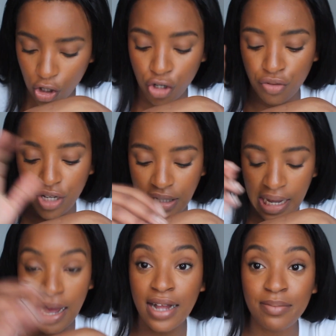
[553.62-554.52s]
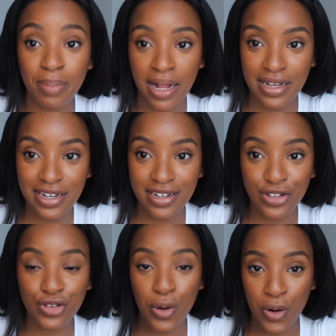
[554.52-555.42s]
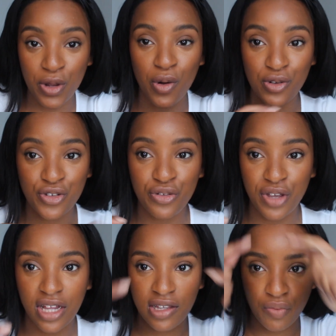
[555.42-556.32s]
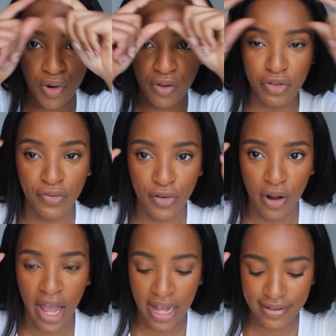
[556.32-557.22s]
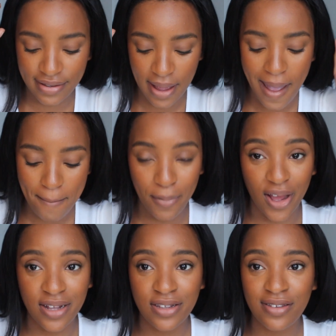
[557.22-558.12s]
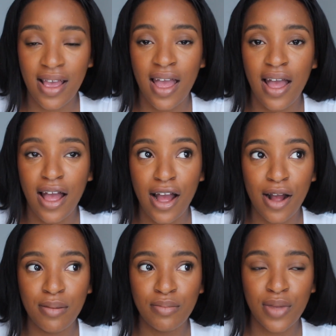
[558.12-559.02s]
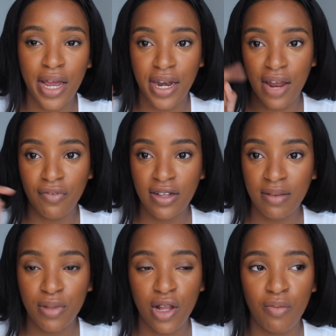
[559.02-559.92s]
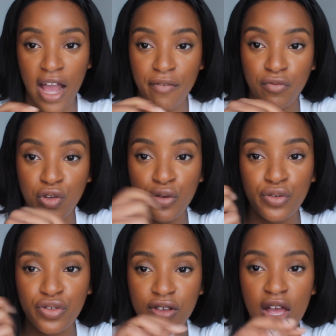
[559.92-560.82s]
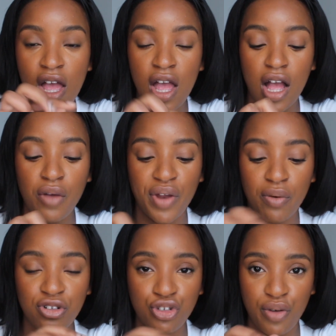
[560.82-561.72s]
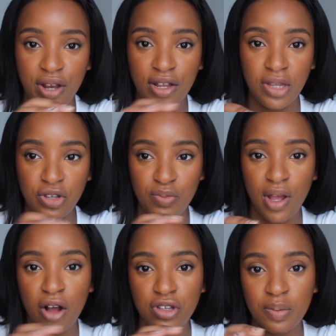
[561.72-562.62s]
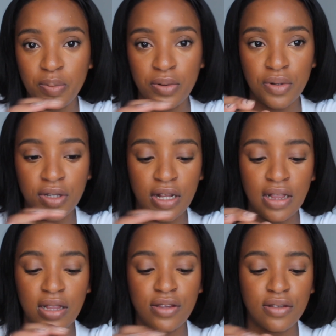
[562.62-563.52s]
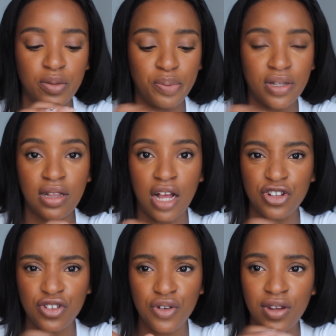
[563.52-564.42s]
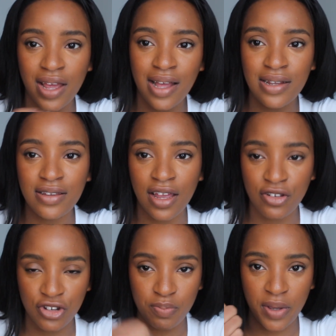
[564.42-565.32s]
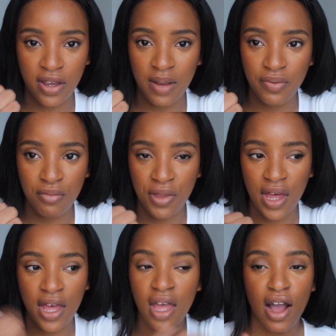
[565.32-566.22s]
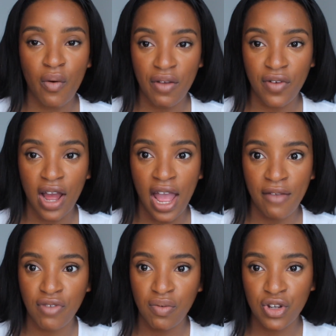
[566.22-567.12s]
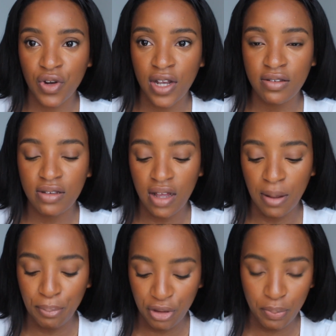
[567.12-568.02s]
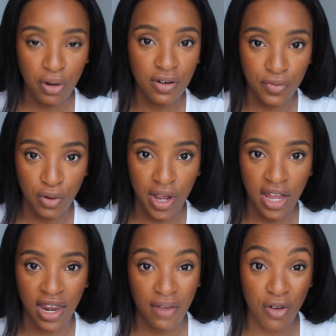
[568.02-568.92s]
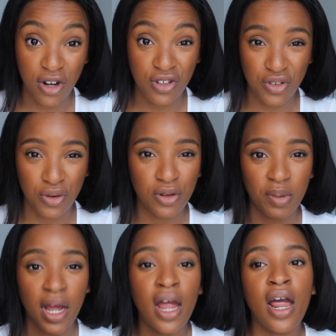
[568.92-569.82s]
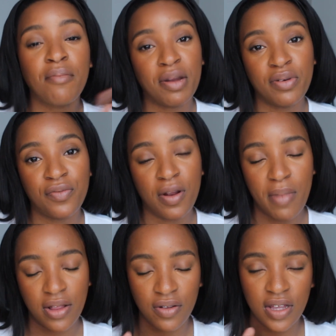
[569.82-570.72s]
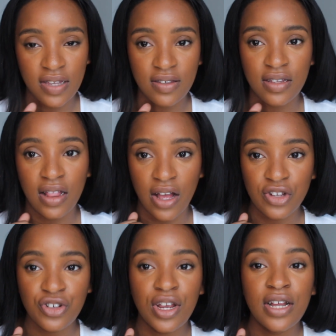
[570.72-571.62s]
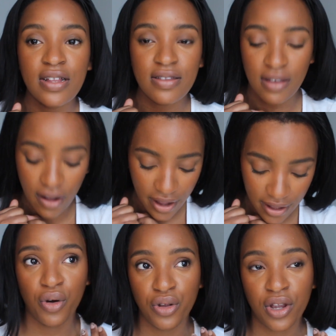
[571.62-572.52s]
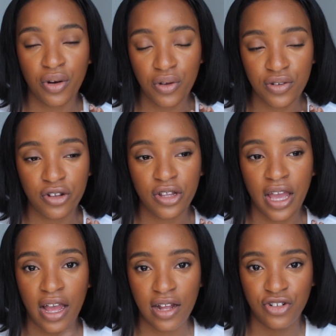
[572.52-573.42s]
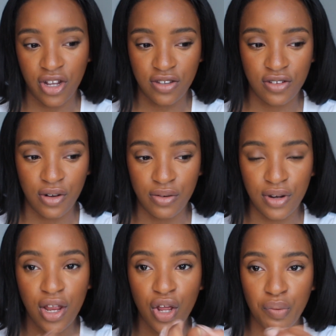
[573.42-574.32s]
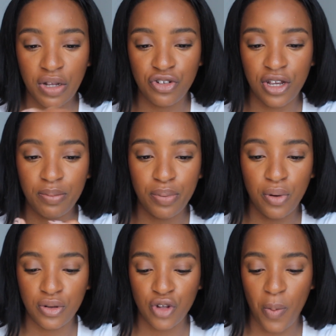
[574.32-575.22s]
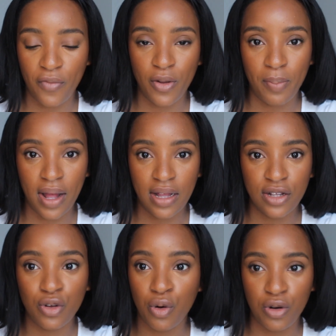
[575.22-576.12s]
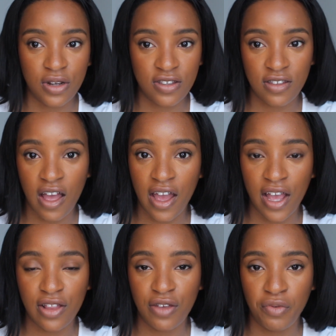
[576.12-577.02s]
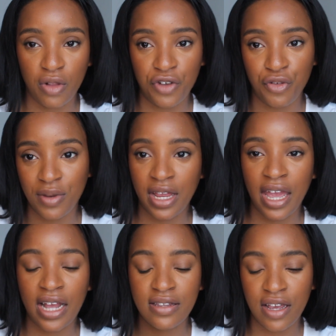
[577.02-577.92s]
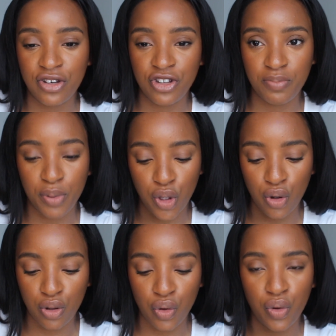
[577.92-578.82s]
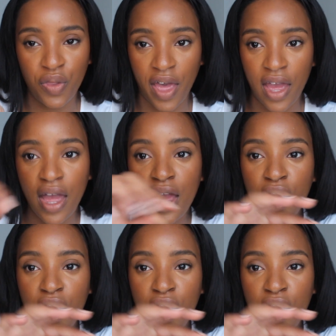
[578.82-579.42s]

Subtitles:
you'll need a hand palette, or you also need one of the forehead bands. And then I've linked them below. I've used when I was trying to teach me how to put the lashes on the hand and just pick it up from there. However, I have never tried to put on the forehead, and I've heard it's good, but my preferred method is the lash tile. Or you can also get a jade stone, which you can put on top of your palette or on the side if you lash from the head, and just put your glue there